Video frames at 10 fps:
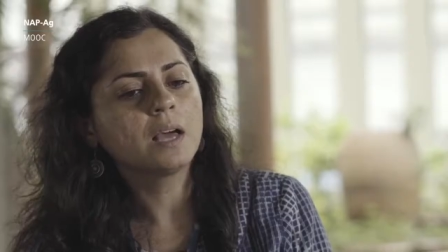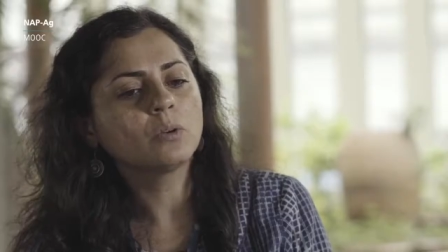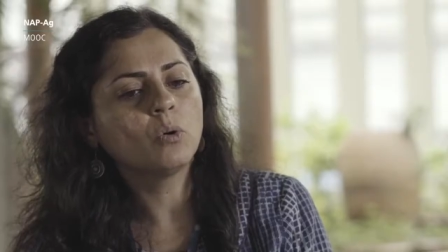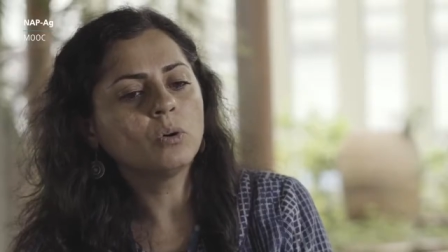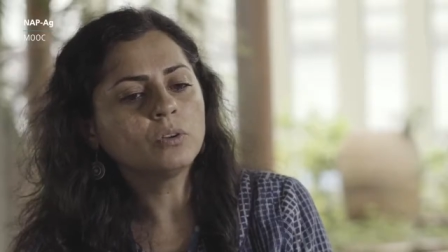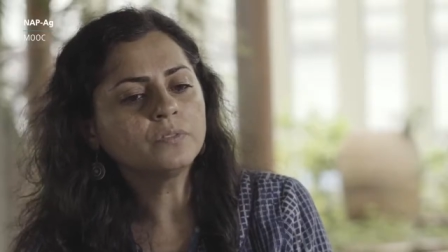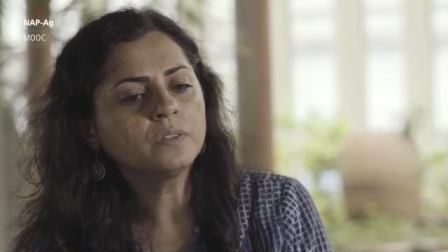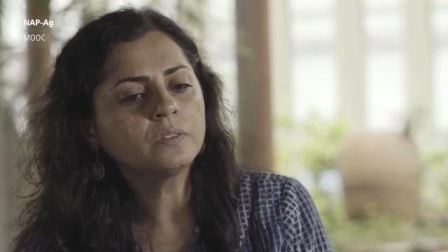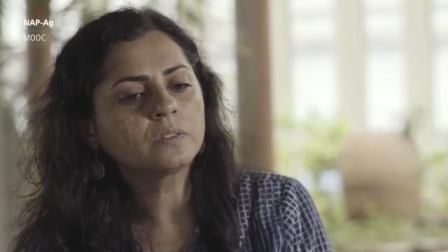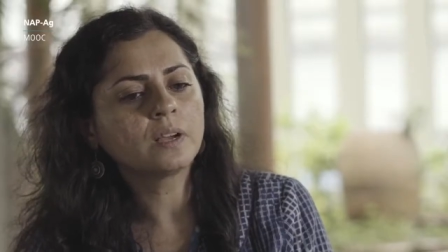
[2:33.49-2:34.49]
And all of
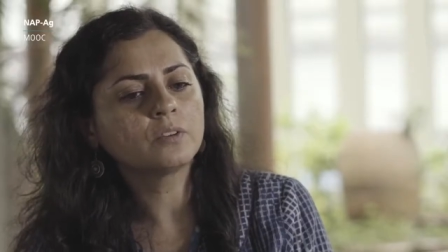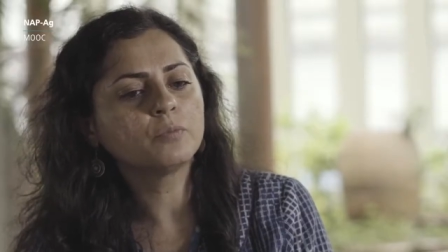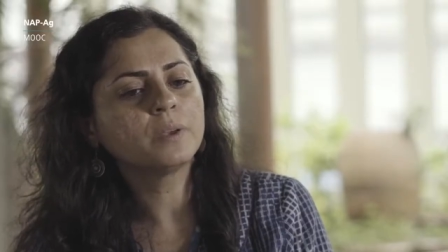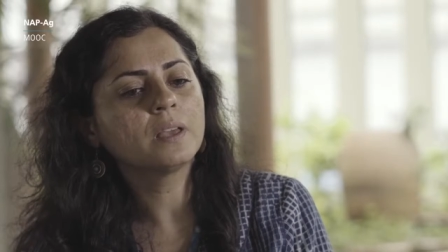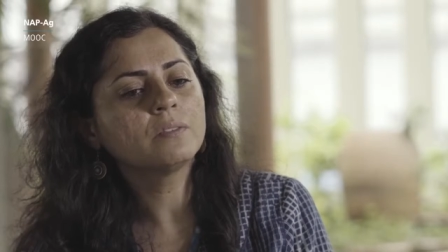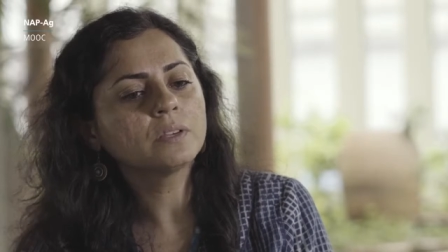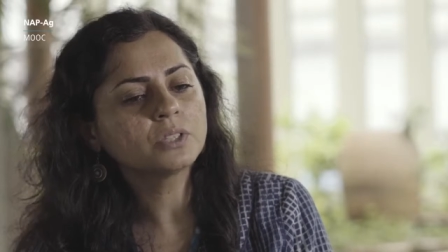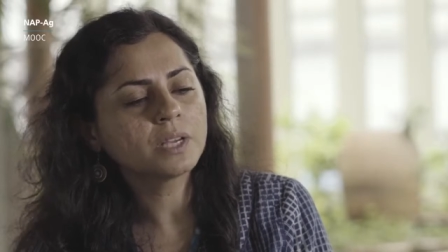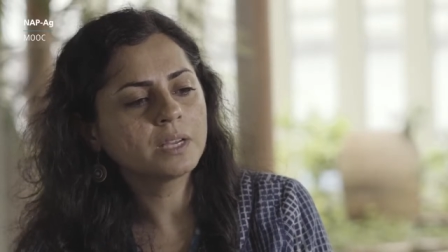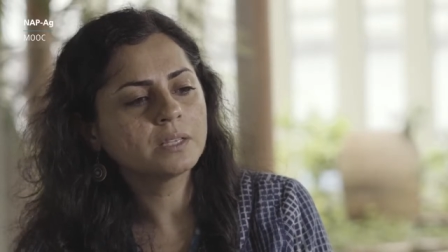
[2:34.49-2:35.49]
this kind of behavior
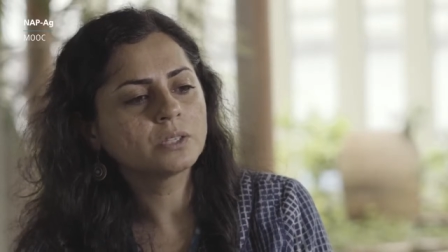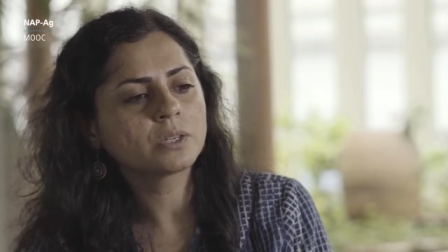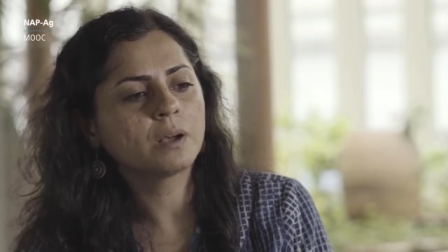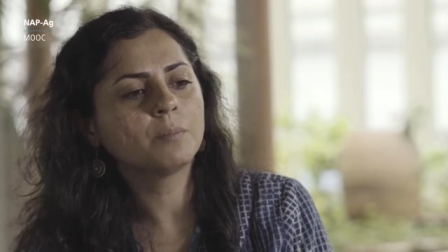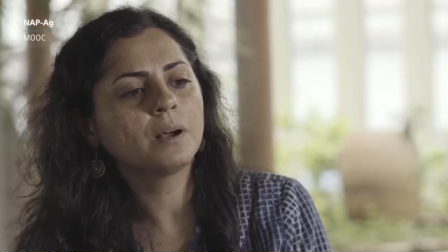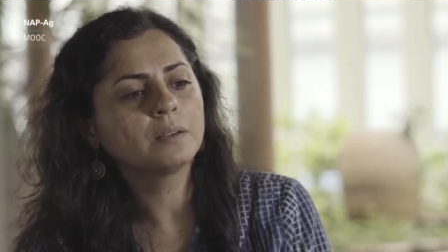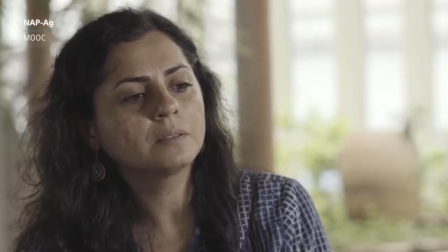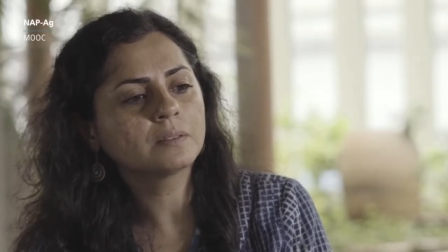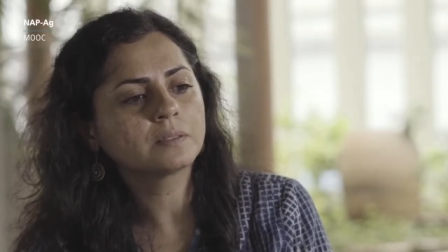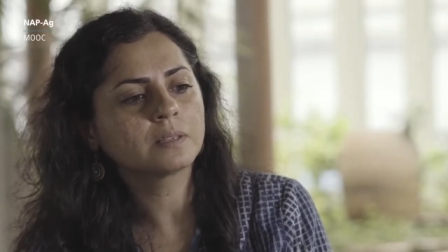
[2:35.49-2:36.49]
change
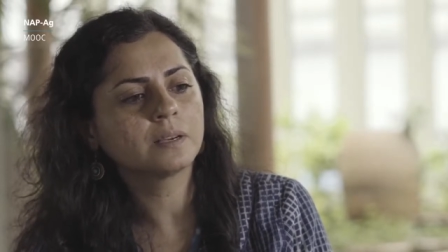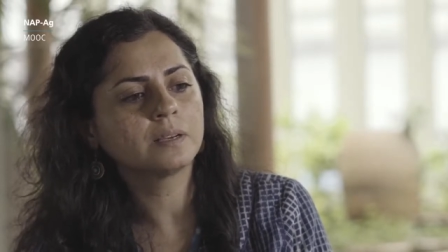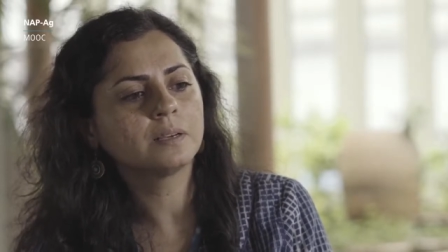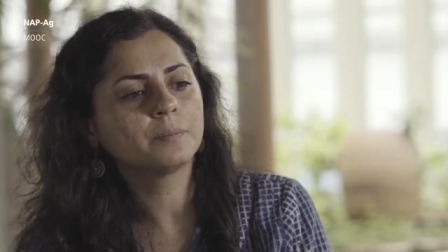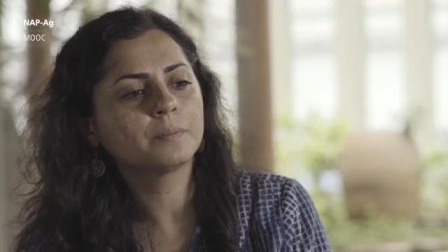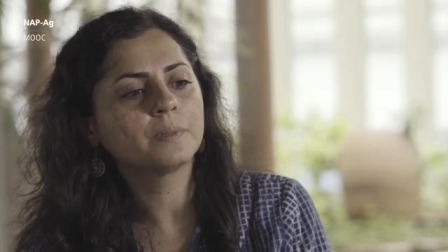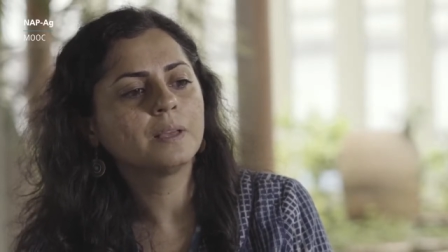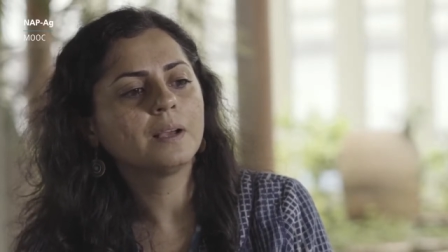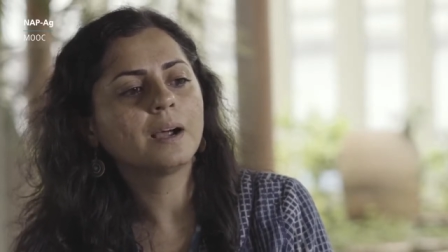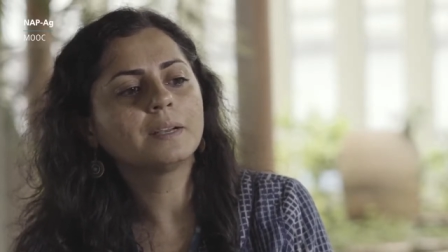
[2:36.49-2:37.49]
amongst um,
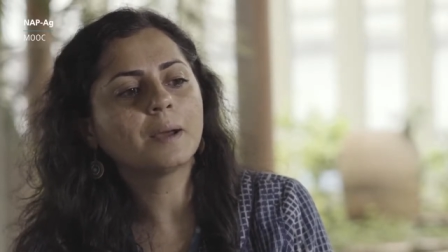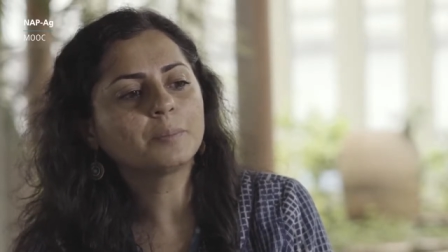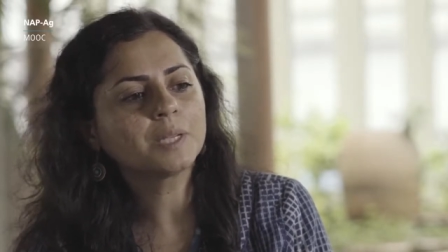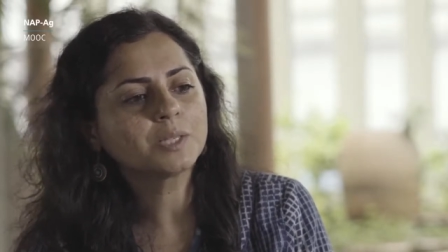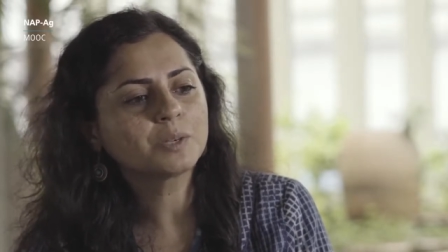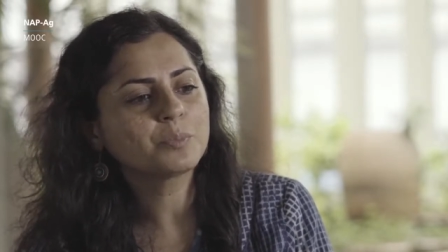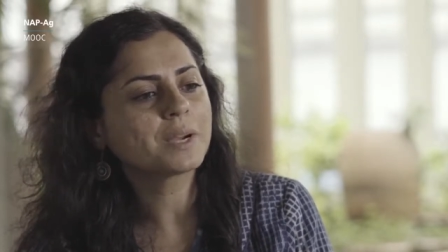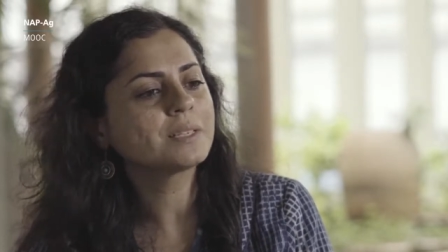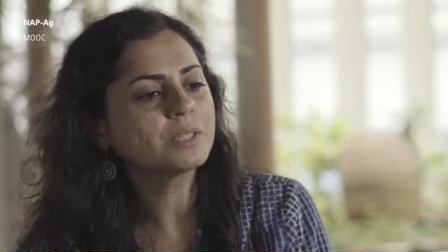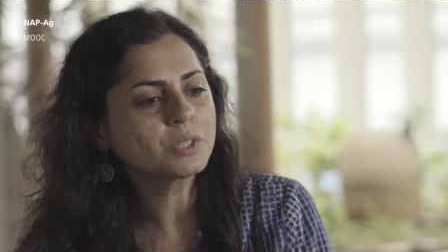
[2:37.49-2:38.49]
adaptation
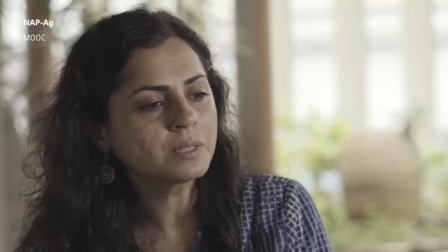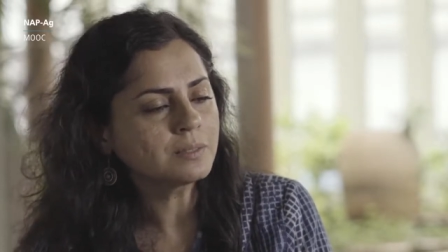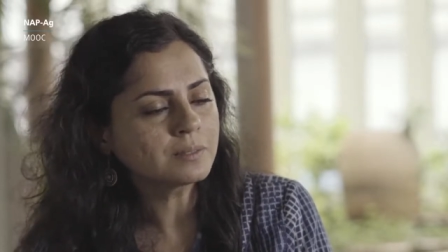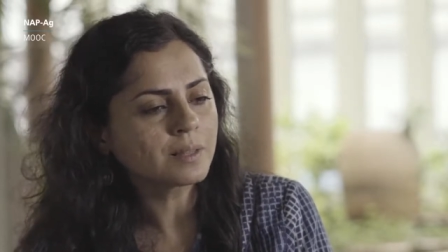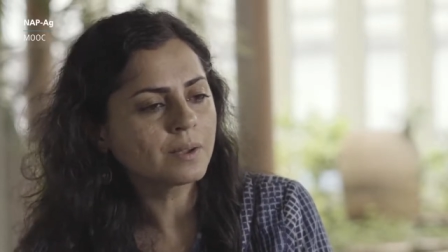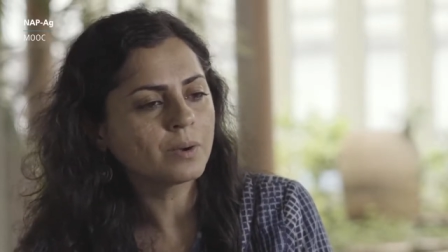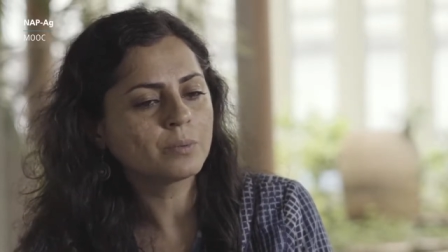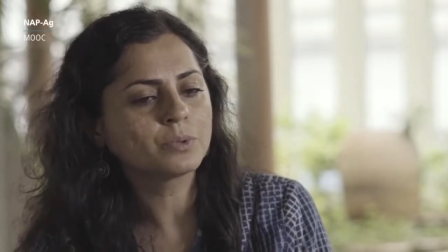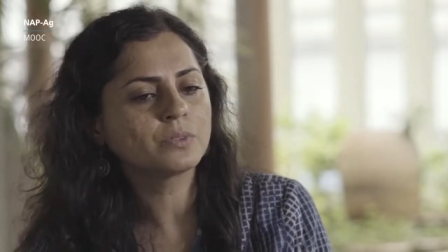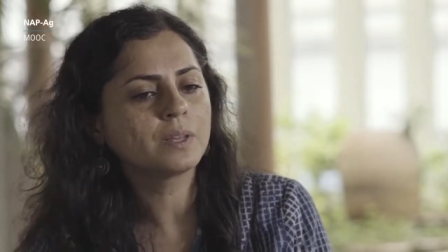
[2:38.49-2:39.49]
practitioners, I, I,
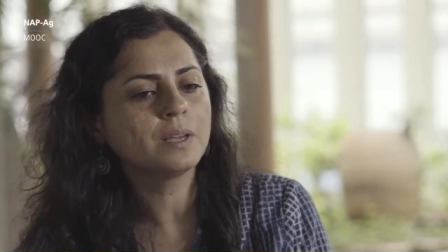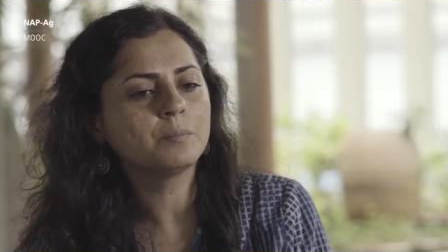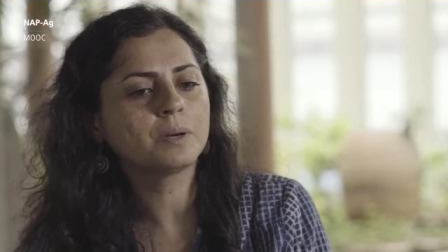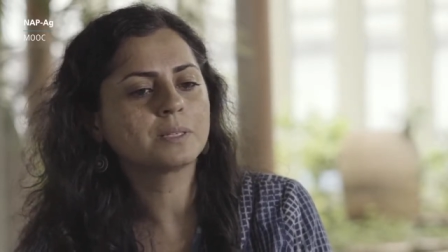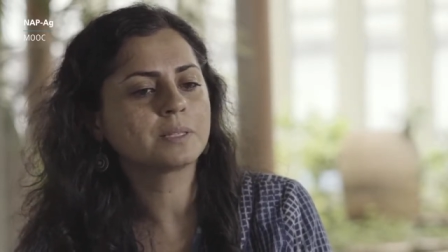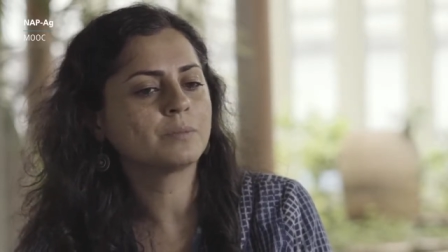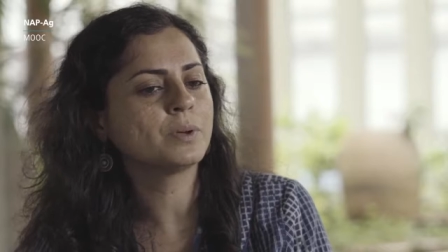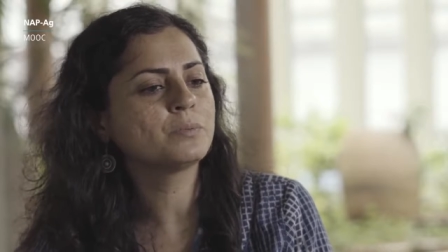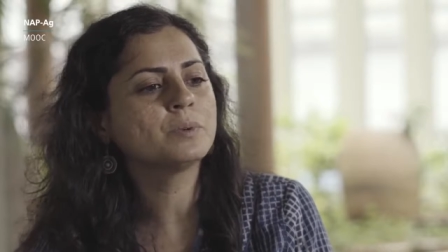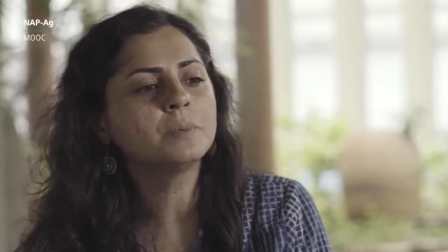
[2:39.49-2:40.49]
would say, but
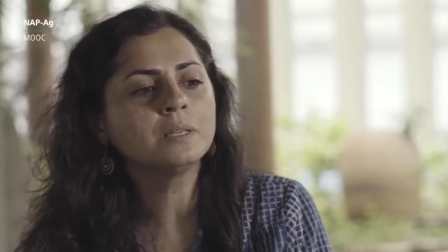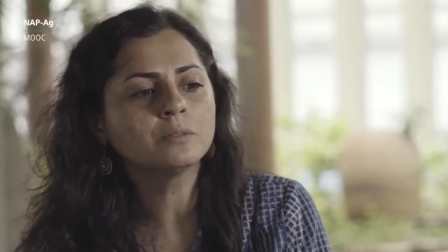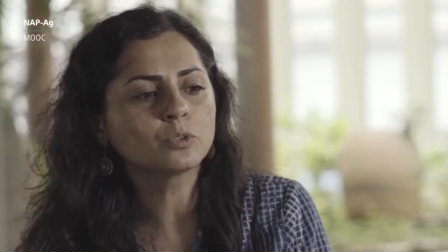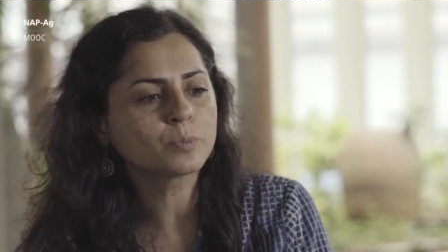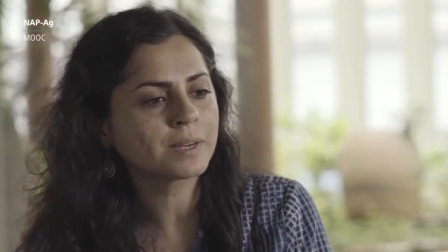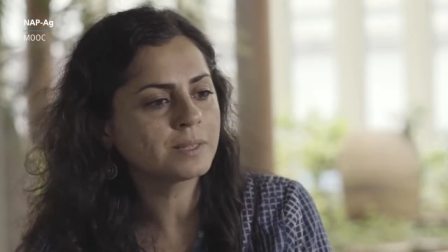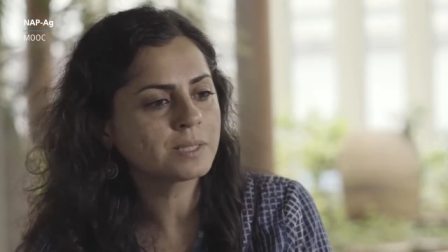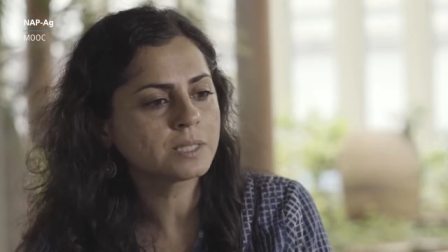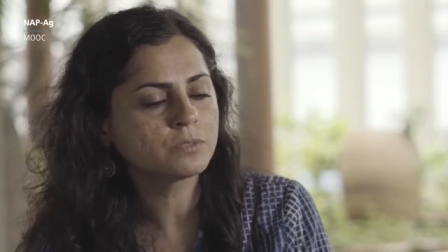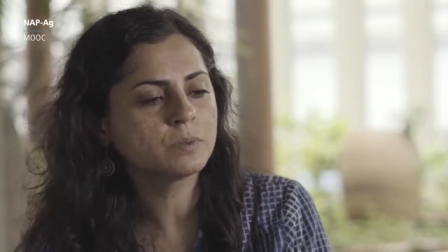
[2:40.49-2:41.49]
when we mean those
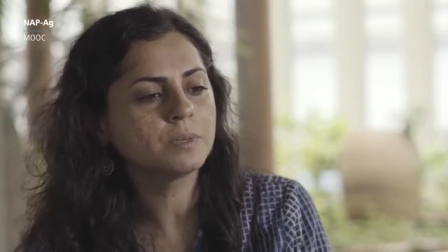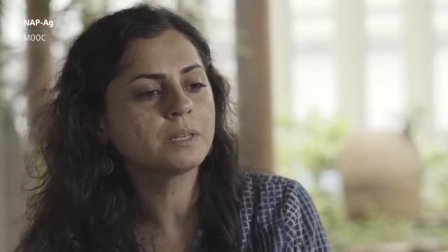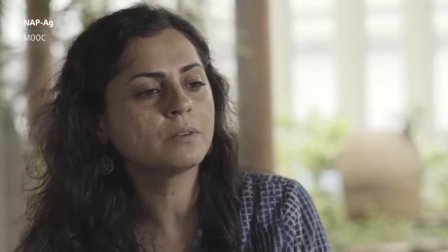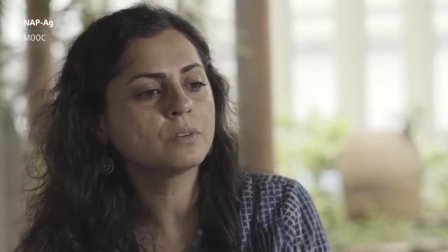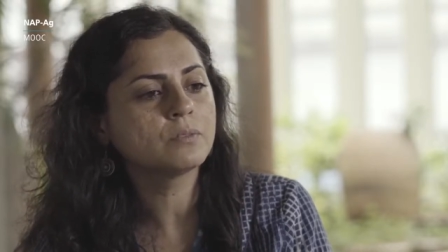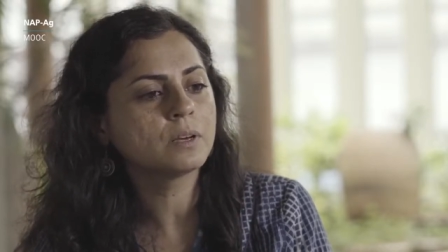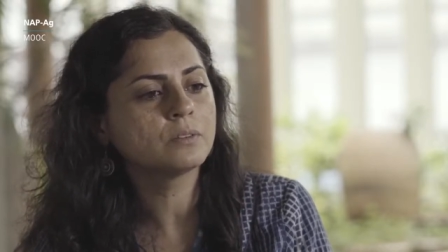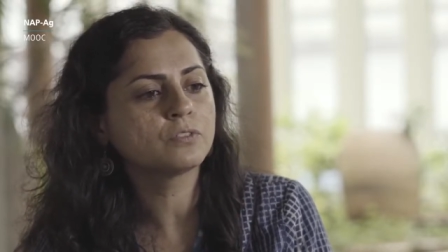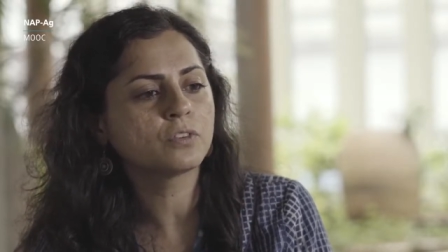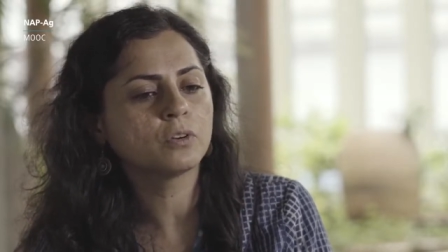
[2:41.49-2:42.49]
practitioners, we mean
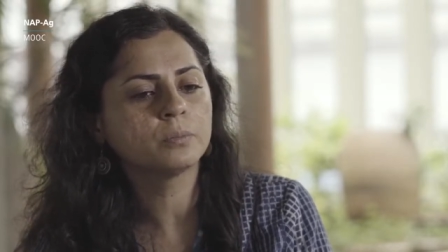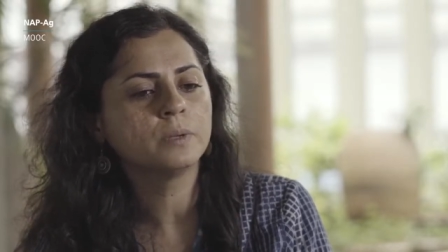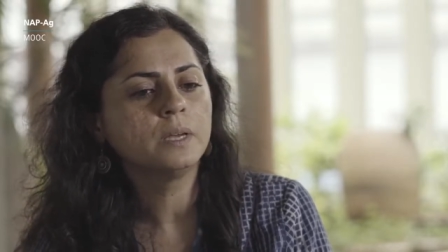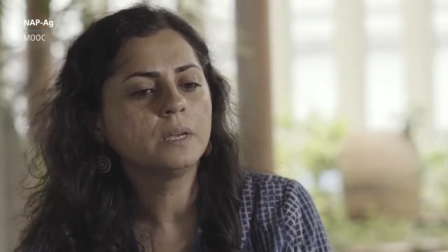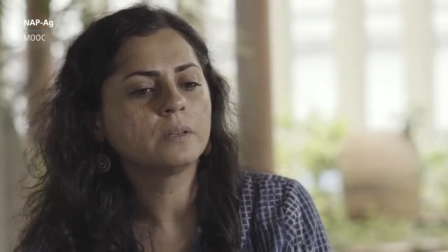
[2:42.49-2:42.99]
everyone from